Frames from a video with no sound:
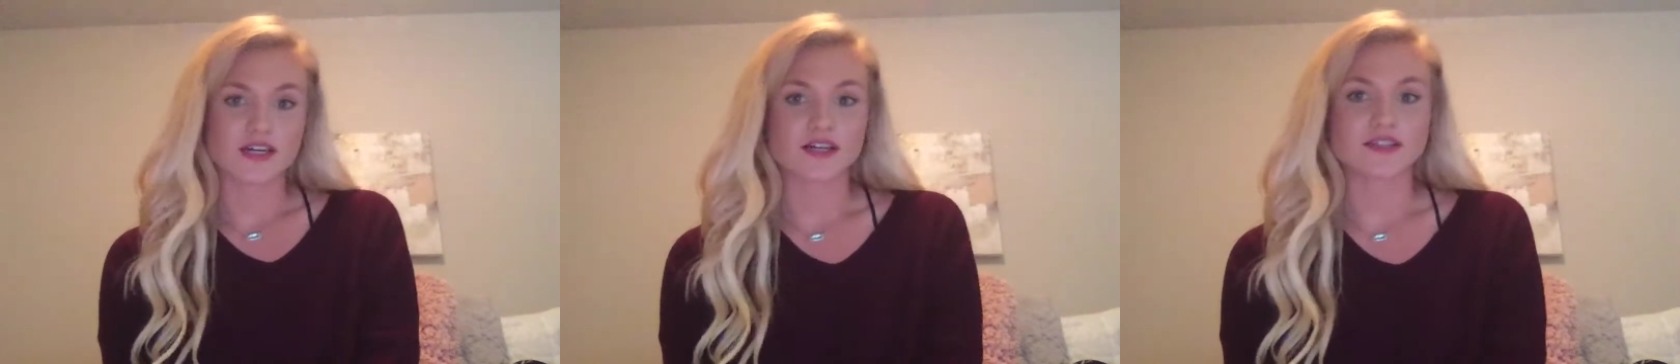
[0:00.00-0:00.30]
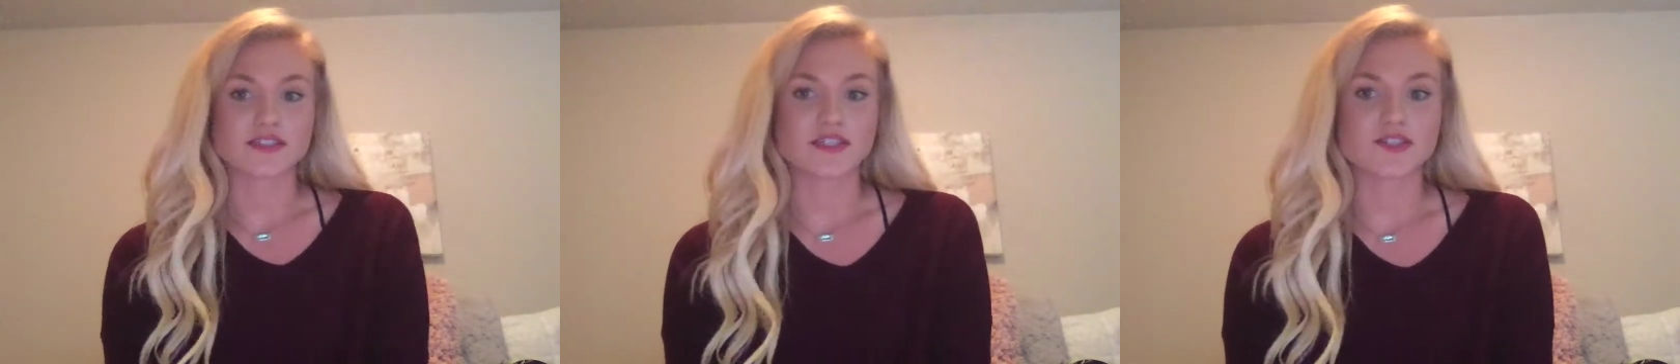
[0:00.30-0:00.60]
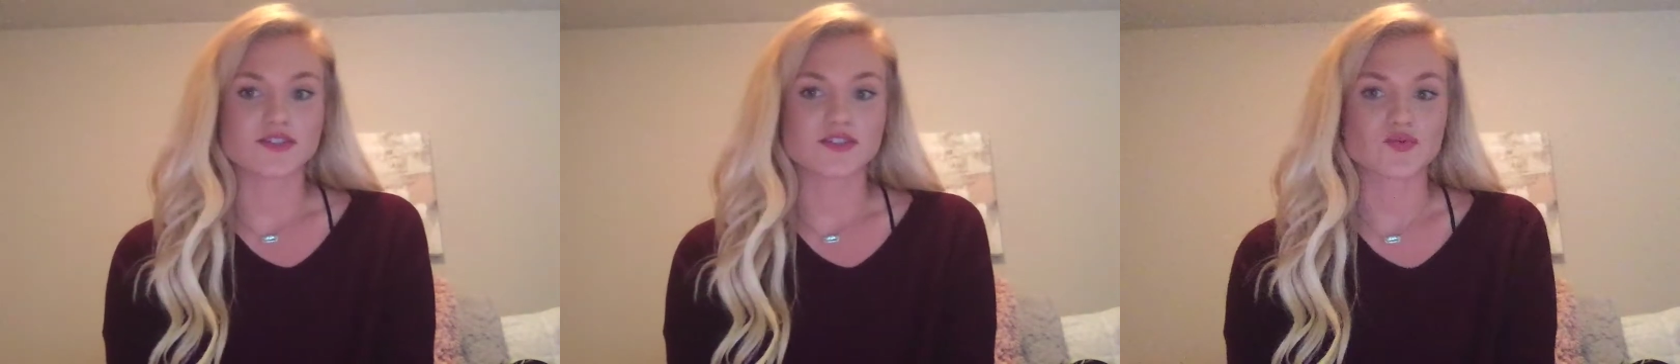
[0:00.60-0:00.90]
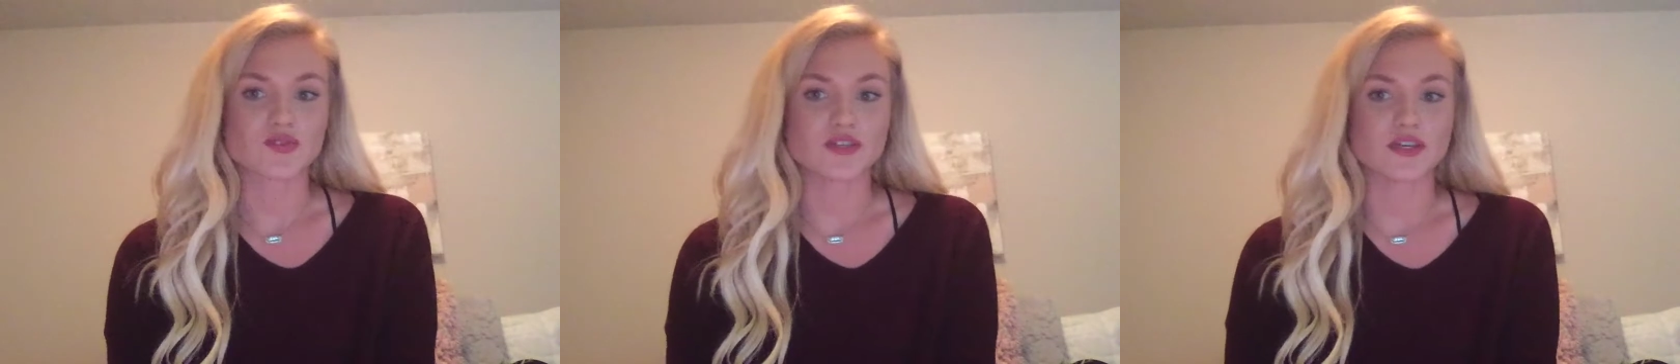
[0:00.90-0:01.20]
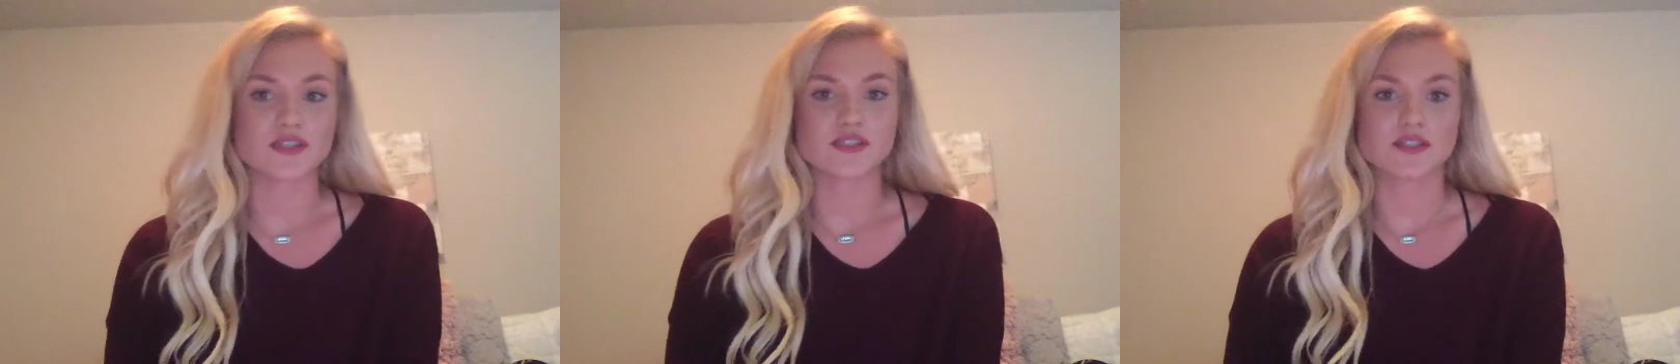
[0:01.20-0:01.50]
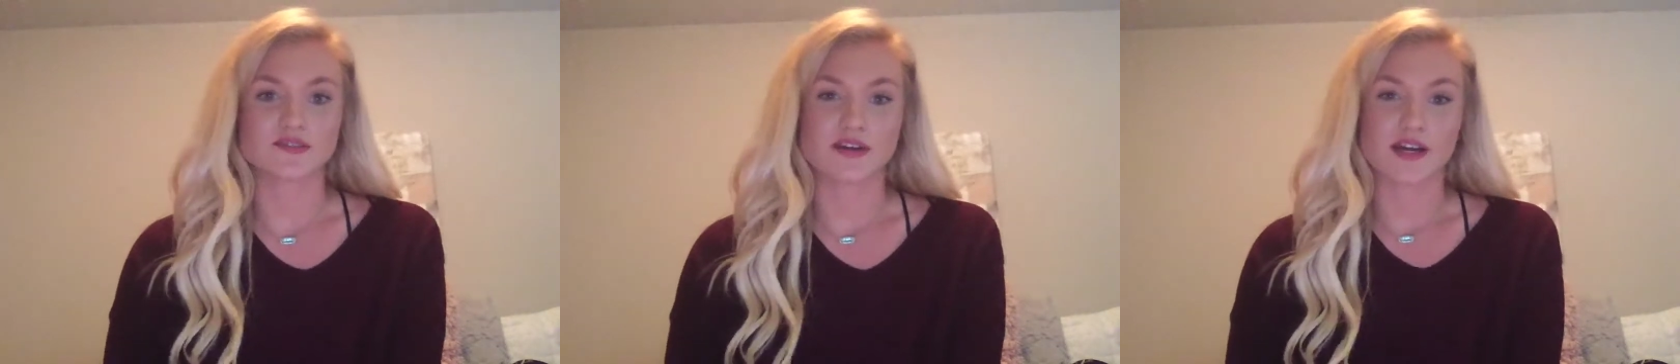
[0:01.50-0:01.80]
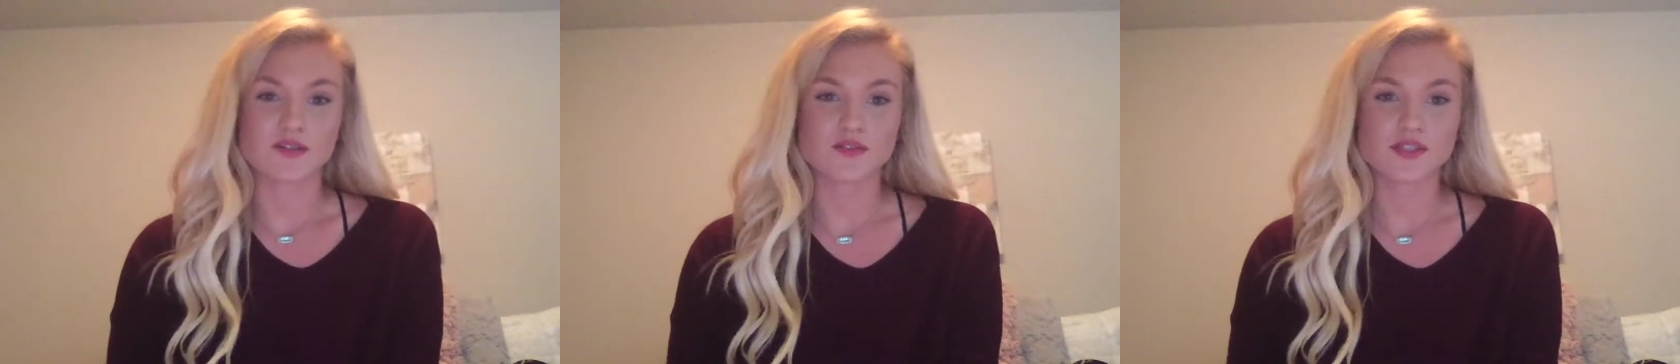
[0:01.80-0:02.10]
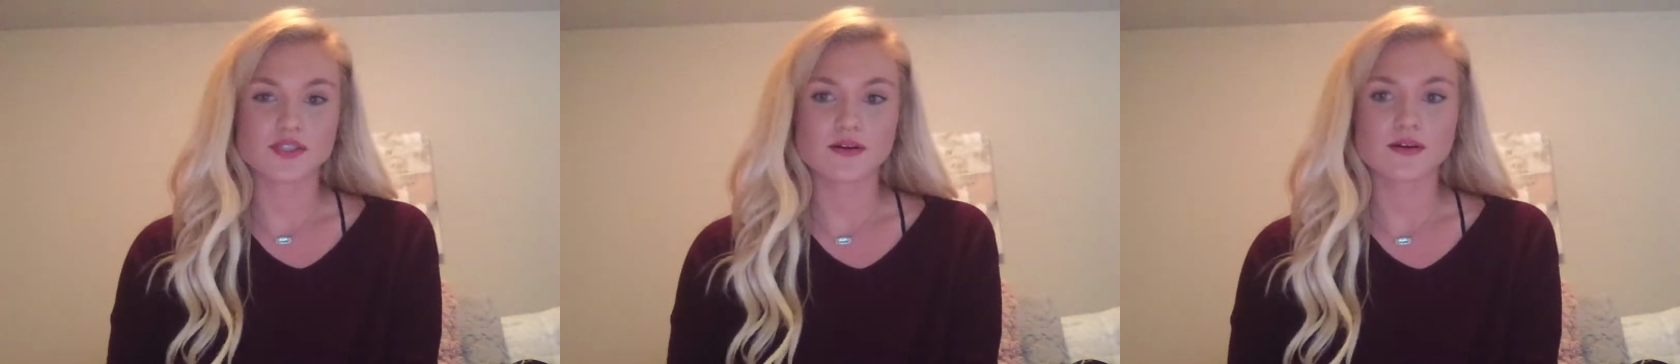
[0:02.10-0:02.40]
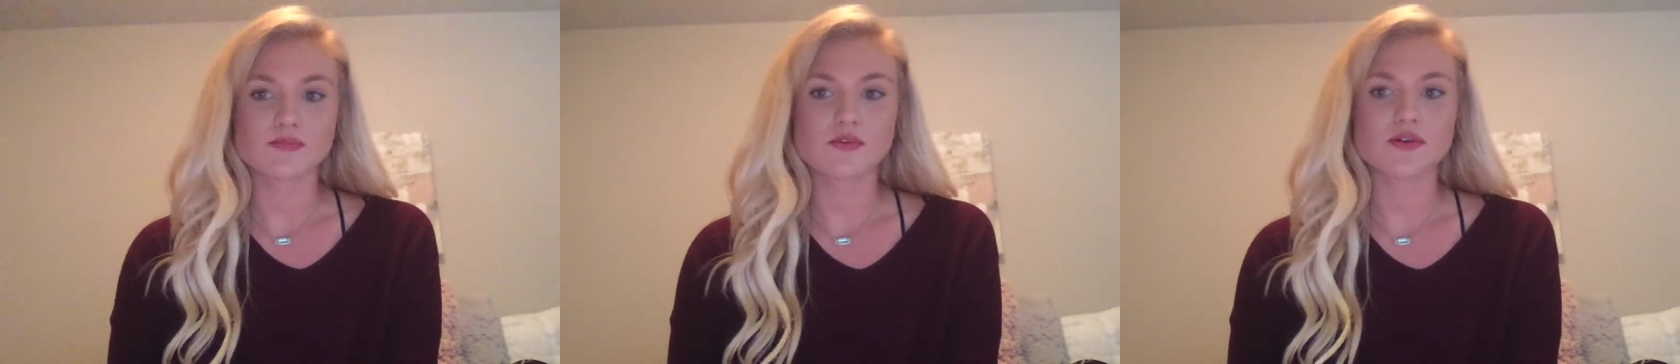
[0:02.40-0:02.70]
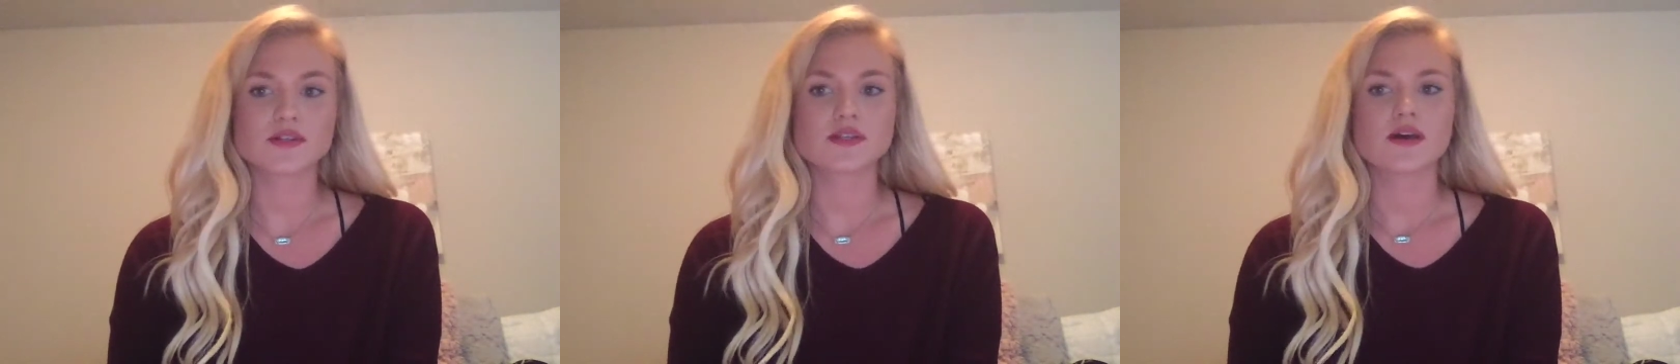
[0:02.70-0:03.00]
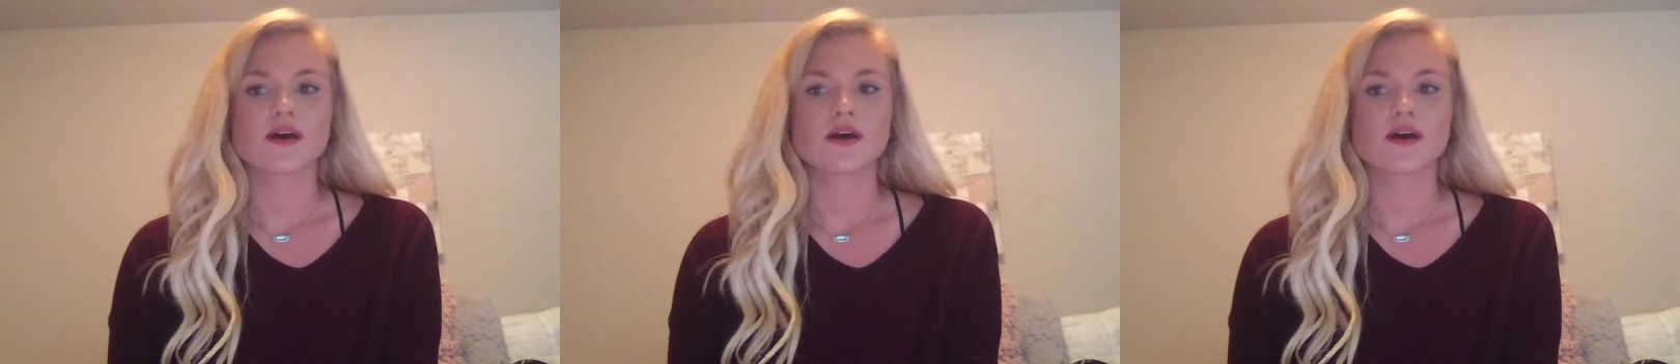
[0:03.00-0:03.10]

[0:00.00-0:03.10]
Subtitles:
our teachers would let us interact with the smart boards